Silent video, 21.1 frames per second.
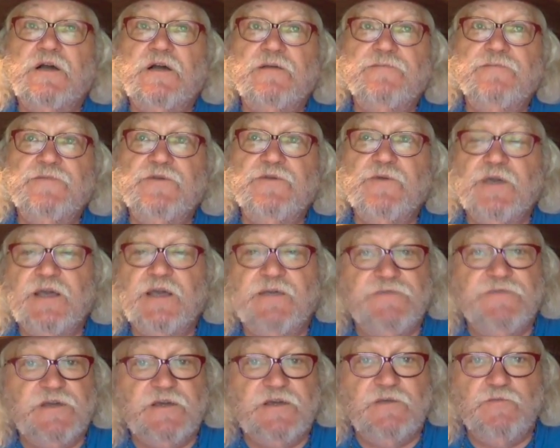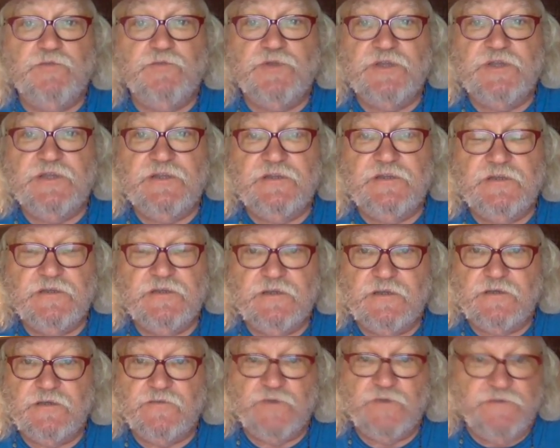you have a complete
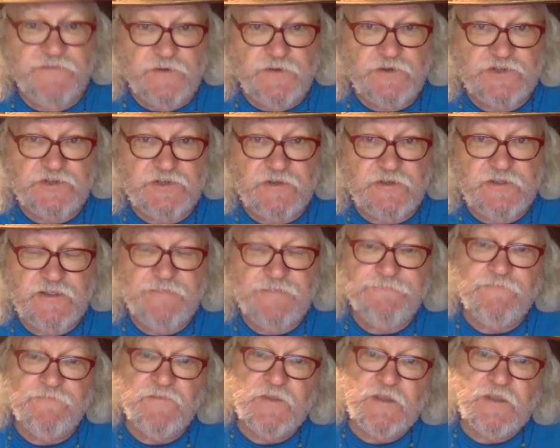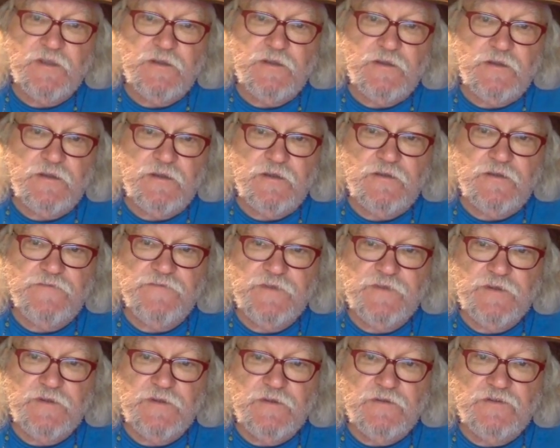reversal. Uh,
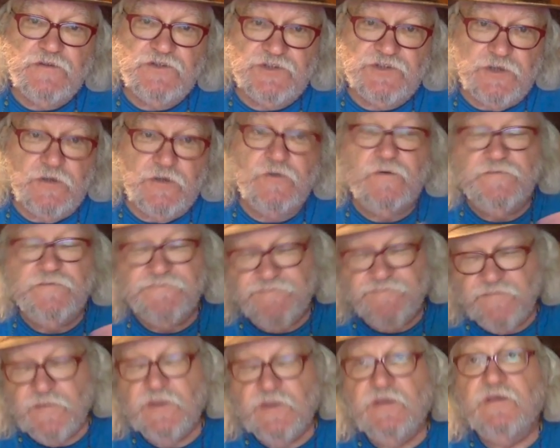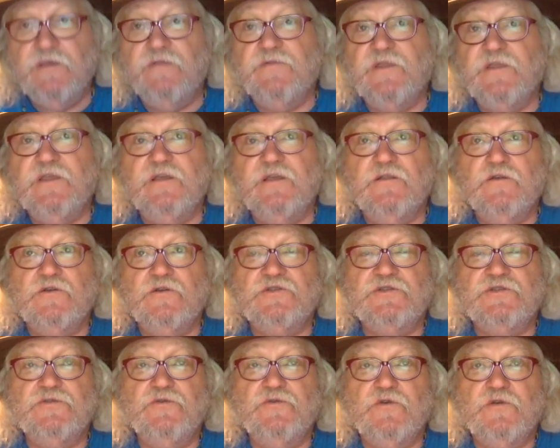so everything
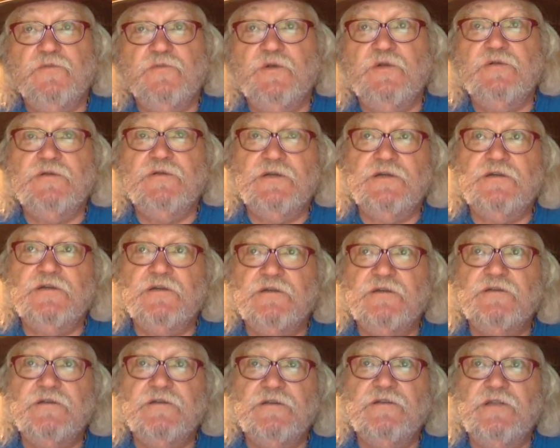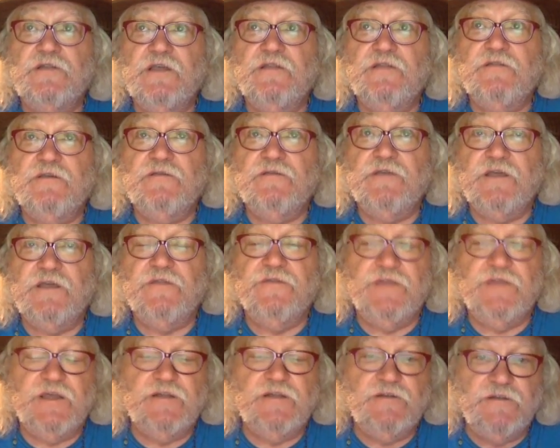looks normal, and
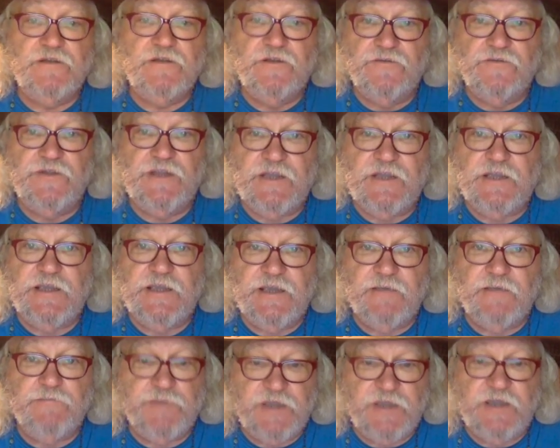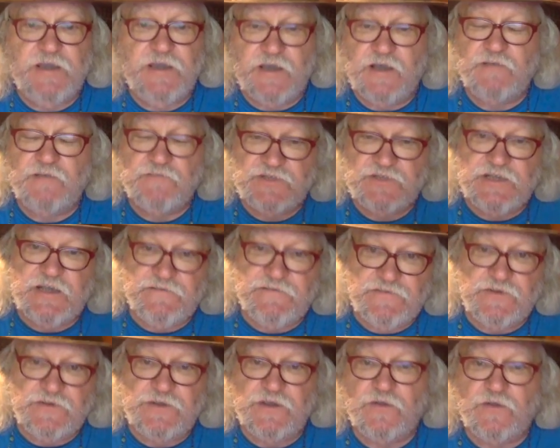then the EMP comes
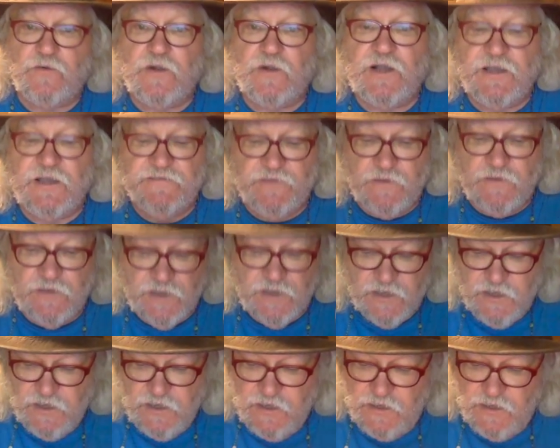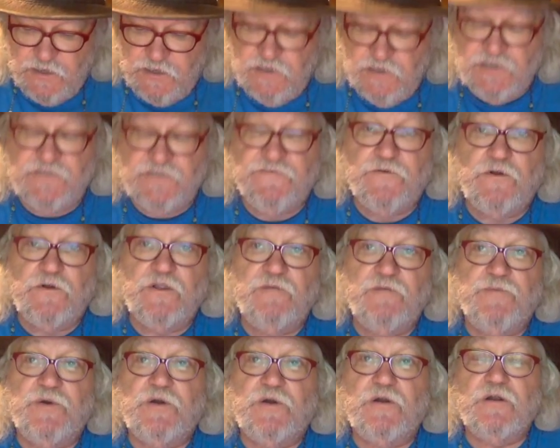after the arrival. Things fall
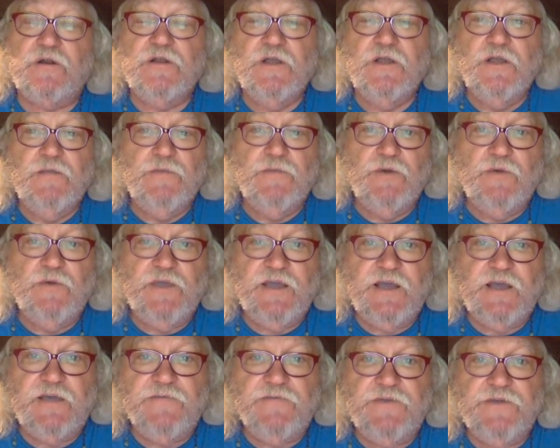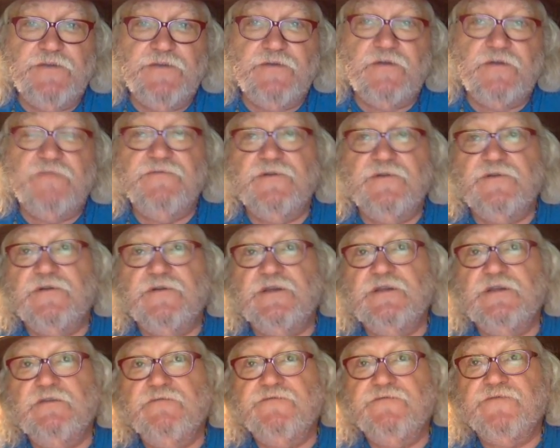apart. But we have here a
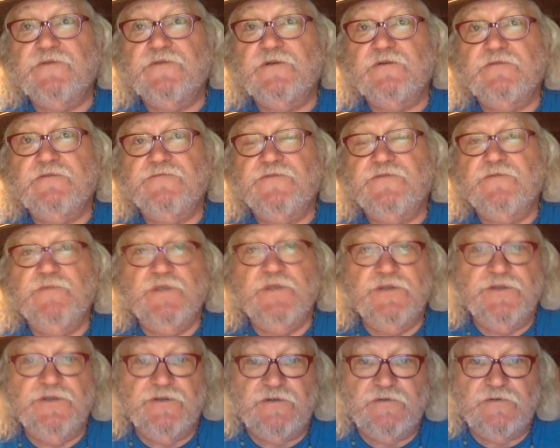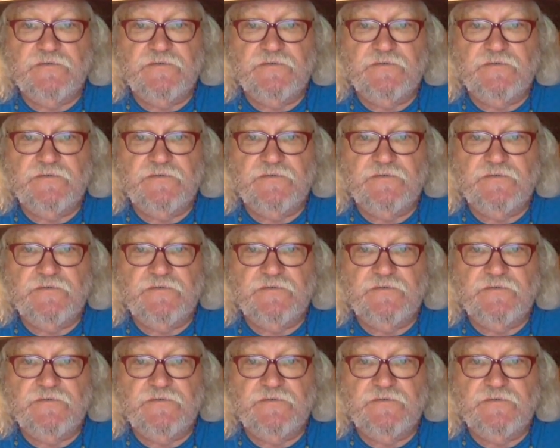very familiar